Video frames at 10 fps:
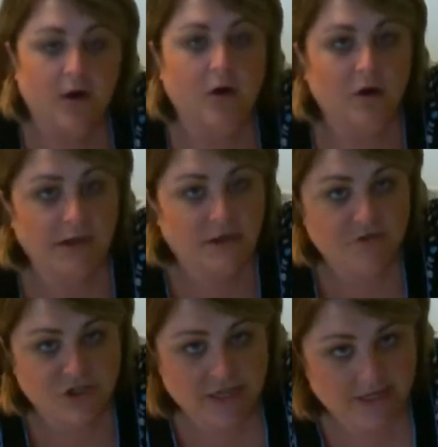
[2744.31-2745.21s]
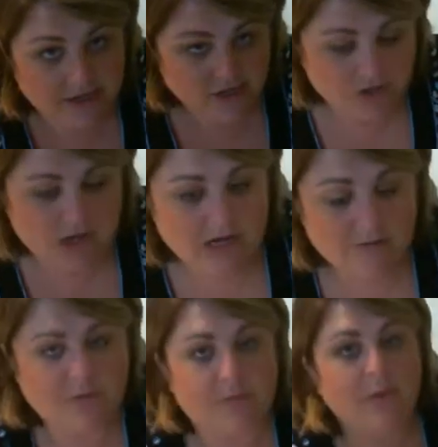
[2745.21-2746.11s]
Cardiogenic shock.
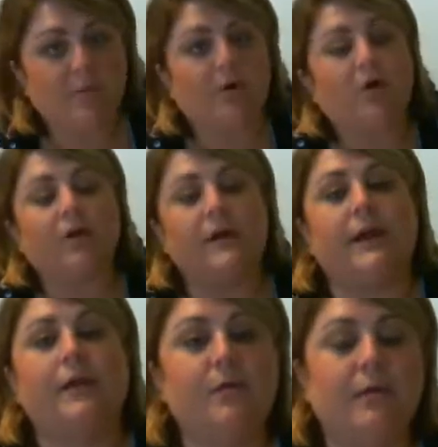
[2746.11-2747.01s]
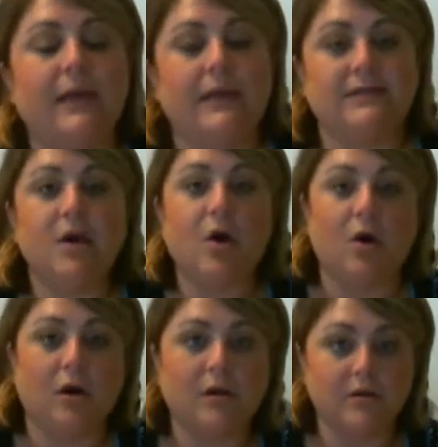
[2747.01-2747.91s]
Remember, cardio is
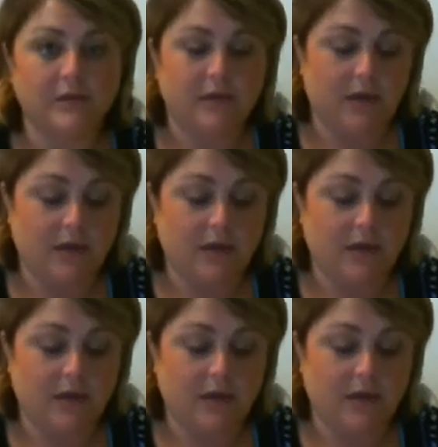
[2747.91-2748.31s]
heart.